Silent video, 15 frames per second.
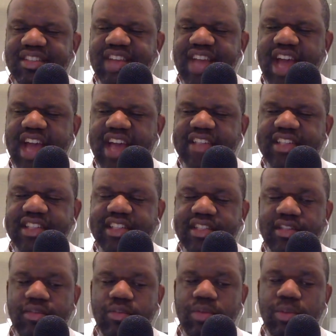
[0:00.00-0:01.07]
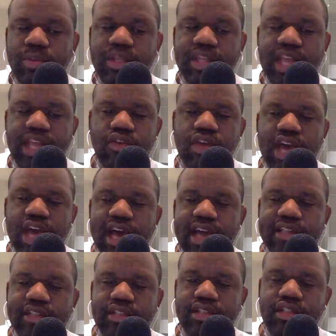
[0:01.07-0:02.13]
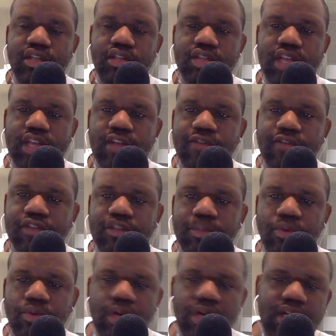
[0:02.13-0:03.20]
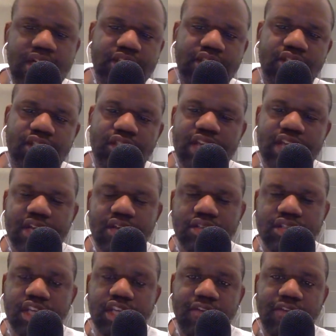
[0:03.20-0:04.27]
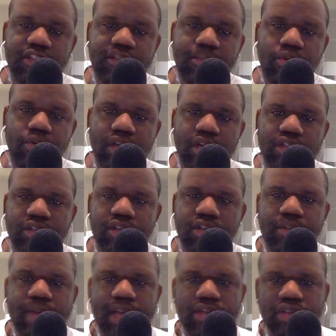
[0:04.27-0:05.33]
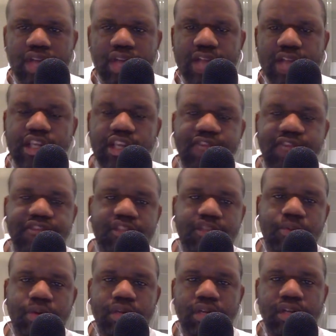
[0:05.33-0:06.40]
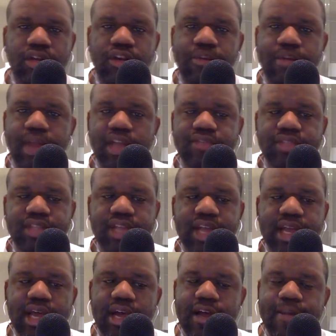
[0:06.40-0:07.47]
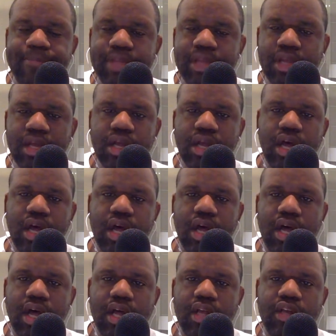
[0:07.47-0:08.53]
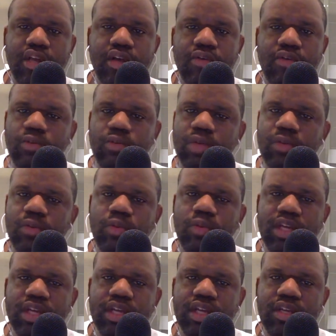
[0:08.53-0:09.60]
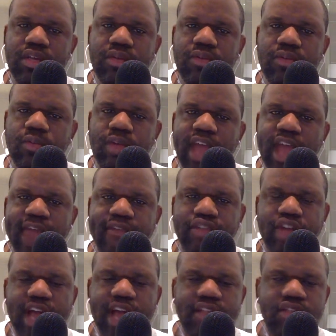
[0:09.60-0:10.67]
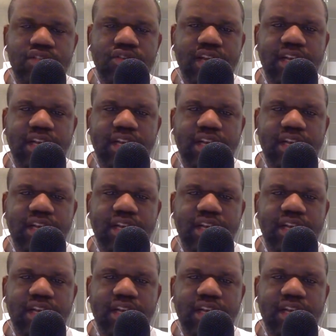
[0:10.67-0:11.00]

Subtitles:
guys, listen, we thank you guys. You know, thank you for supporting us on the channels. Thank you for supporting us on the Patreon. Thank you for supporting the NegroManosphere.com. You know, we have tried to at